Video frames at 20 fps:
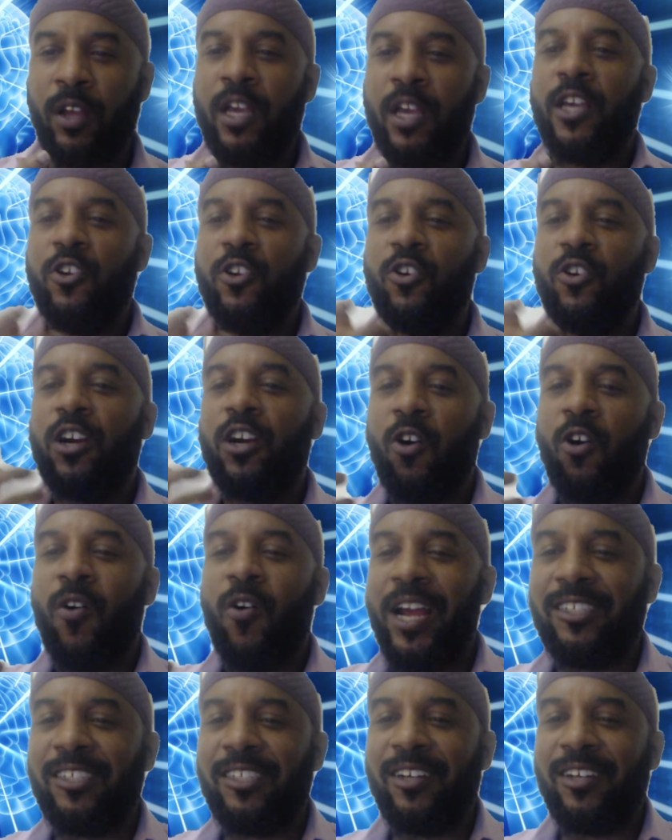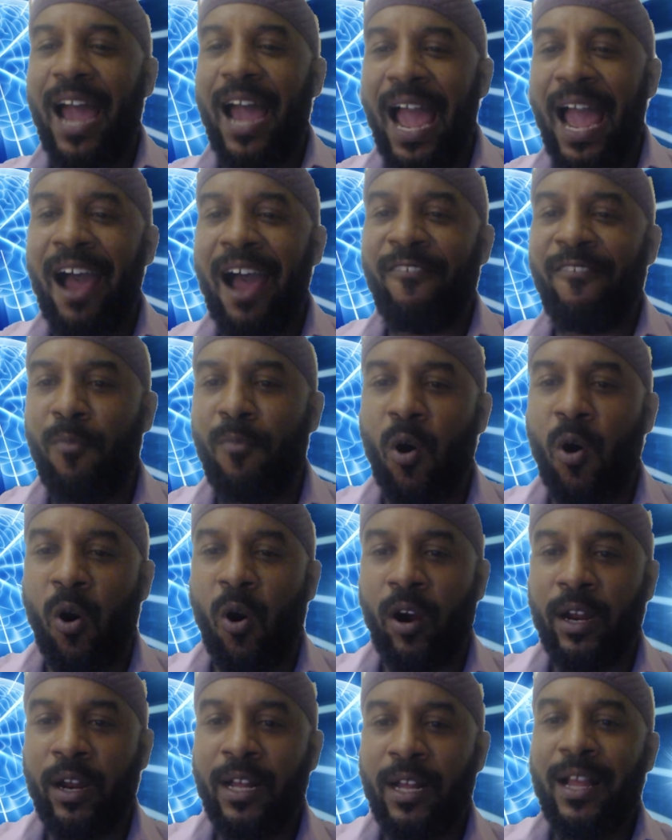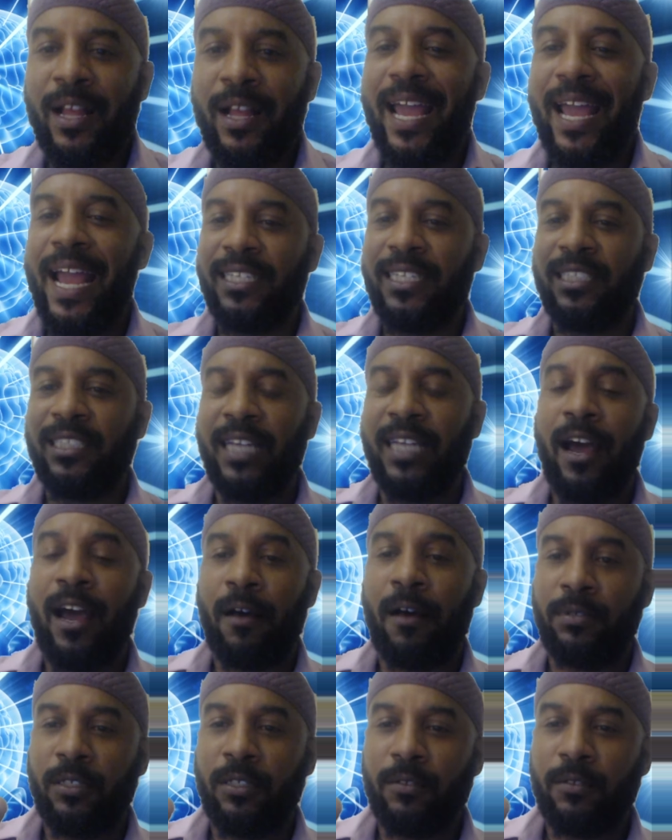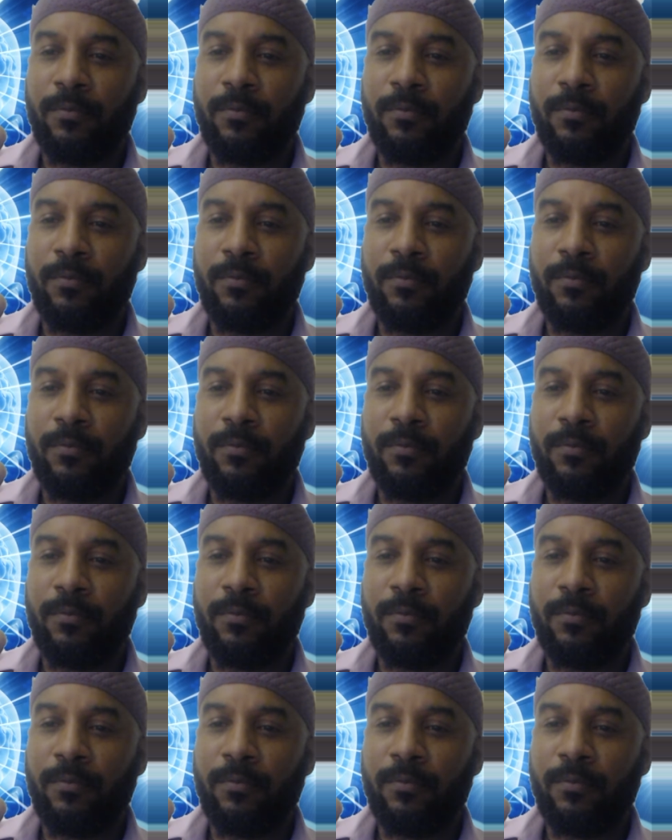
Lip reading: You're going to have more, except